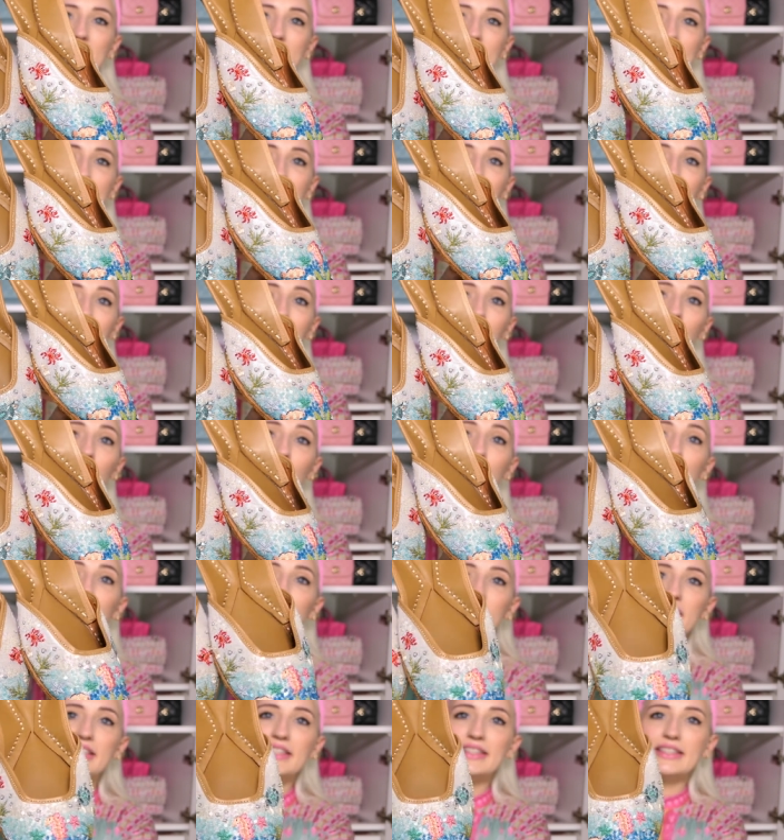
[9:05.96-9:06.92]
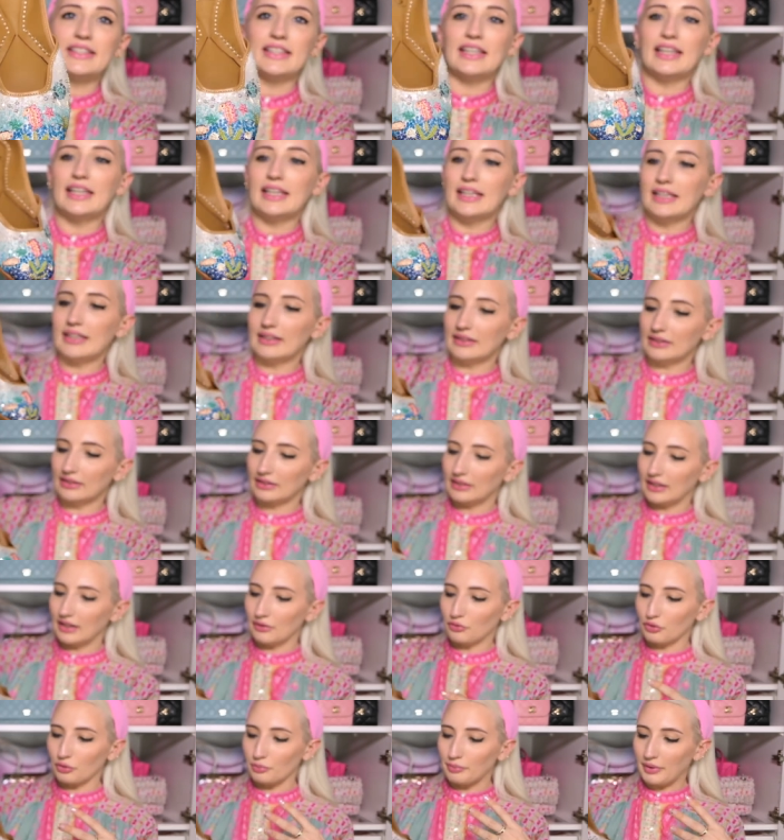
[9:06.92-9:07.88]
it's like under the sea.
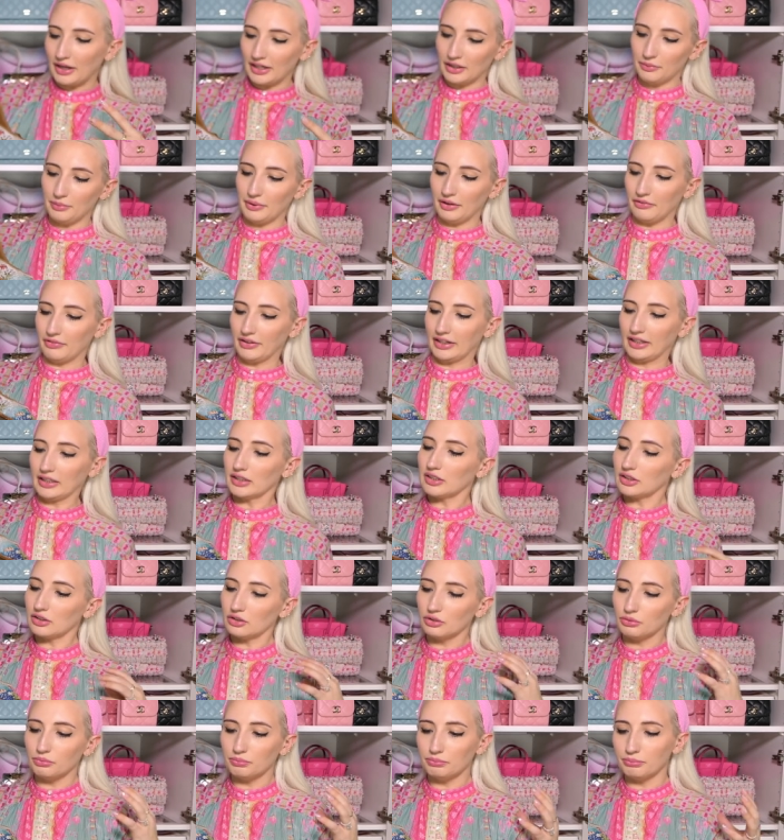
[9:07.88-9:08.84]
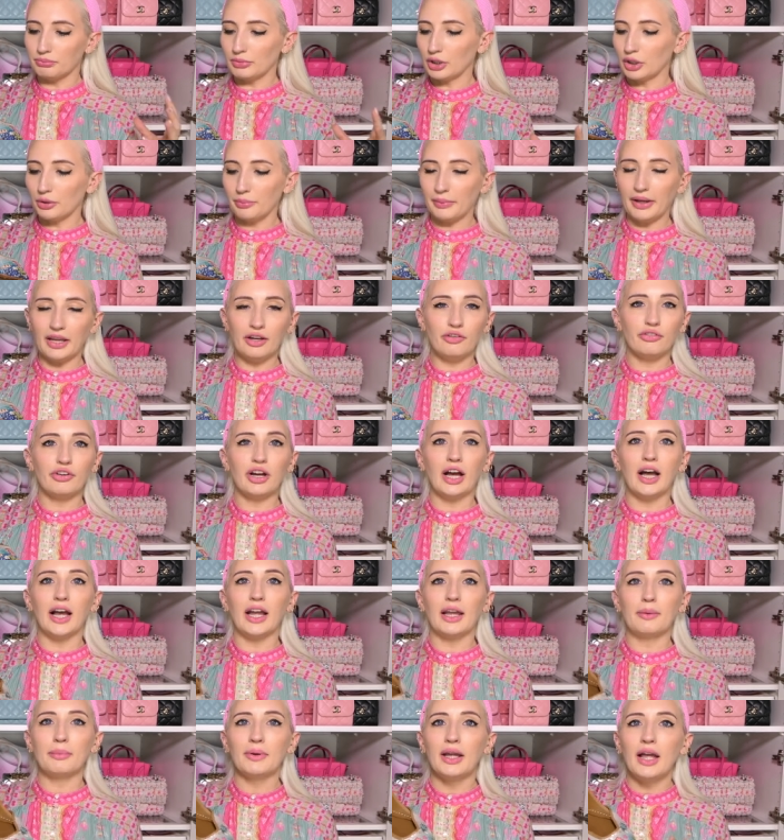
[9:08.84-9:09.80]
It reminded me of like a little mermaid
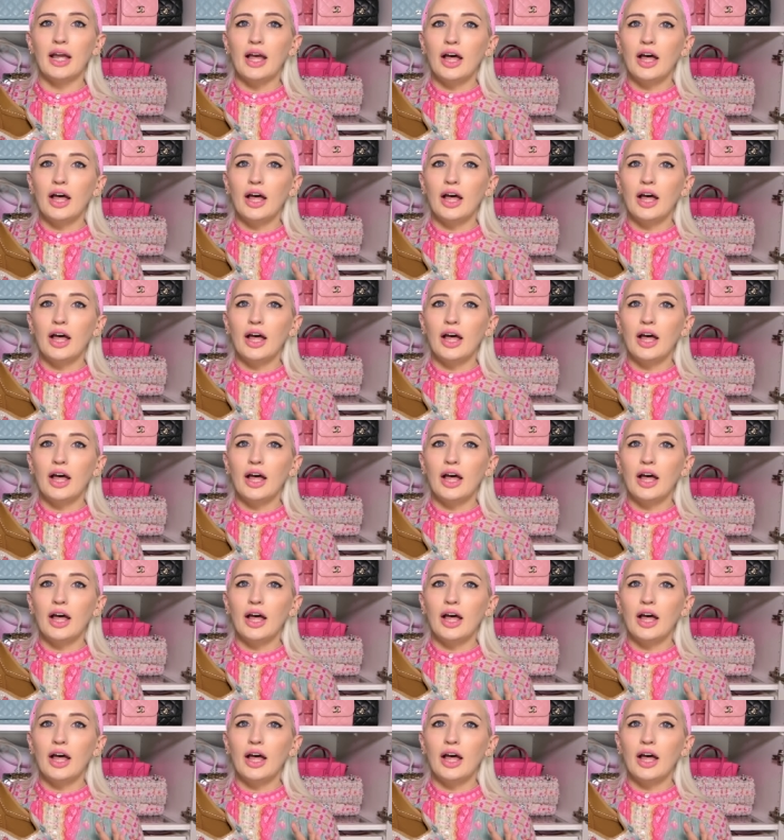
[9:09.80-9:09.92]
vibe.